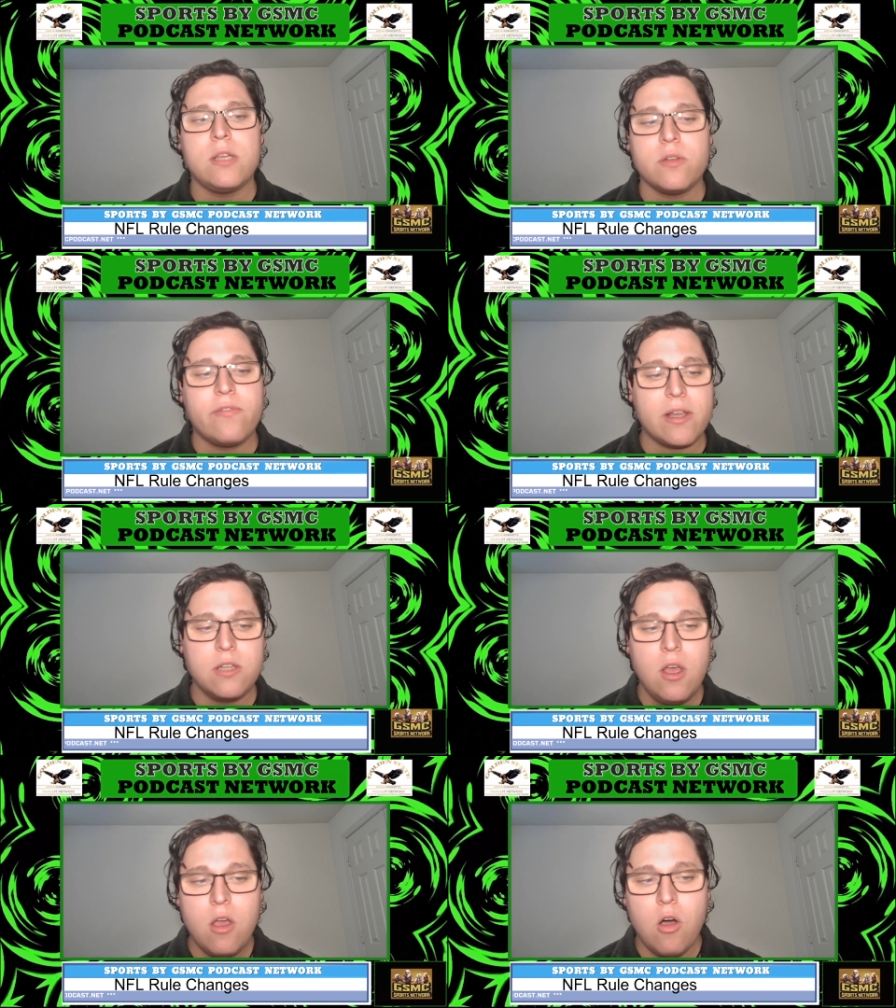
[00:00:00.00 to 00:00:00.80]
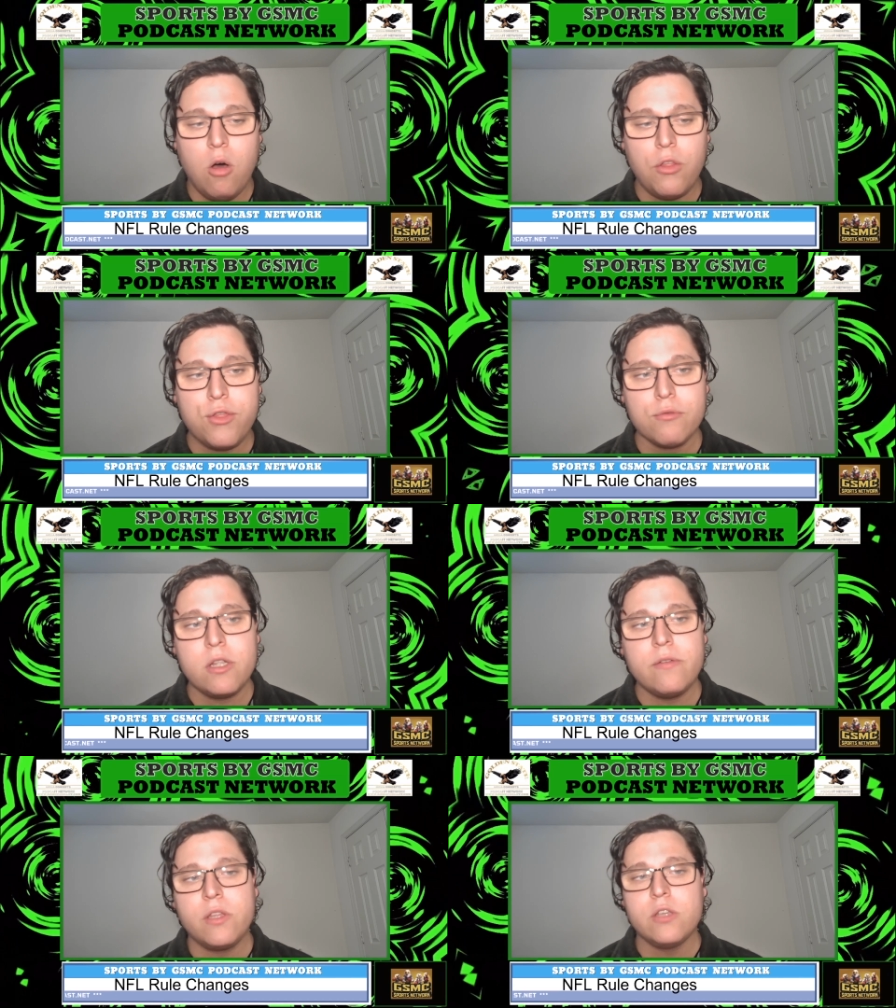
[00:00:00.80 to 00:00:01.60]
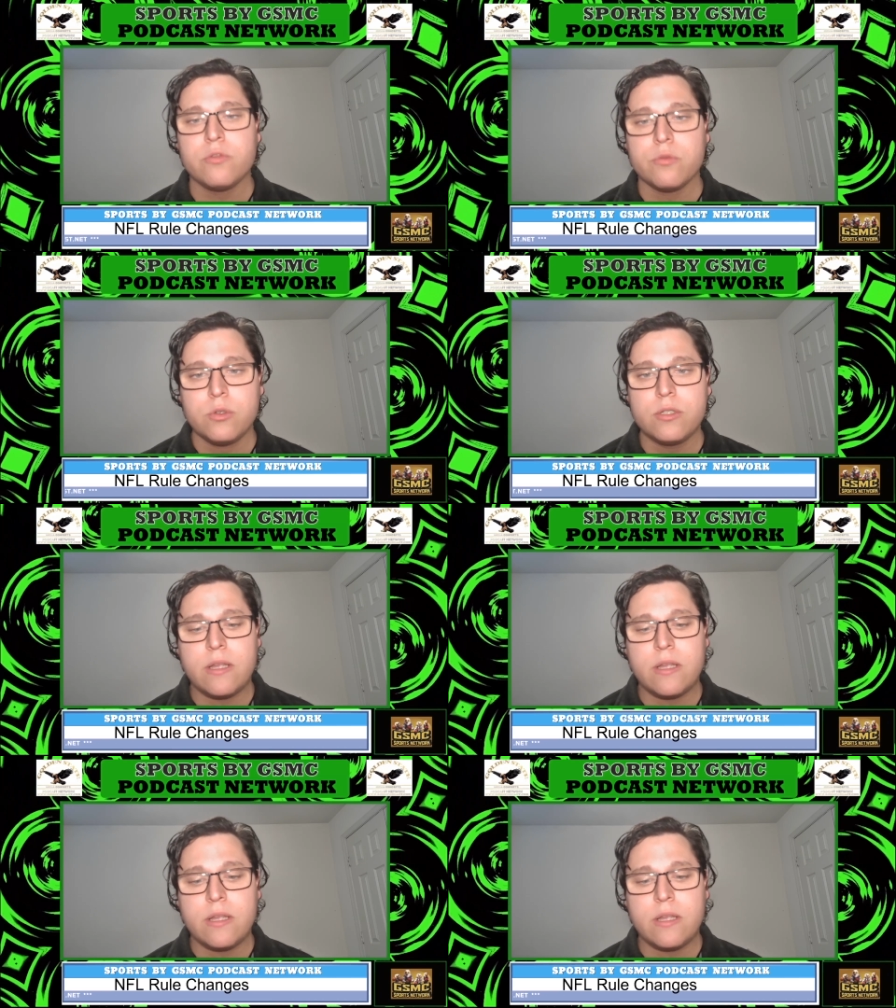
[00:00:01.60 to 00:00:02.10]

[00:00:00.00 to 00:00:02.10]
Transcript: In fact, all three of these rules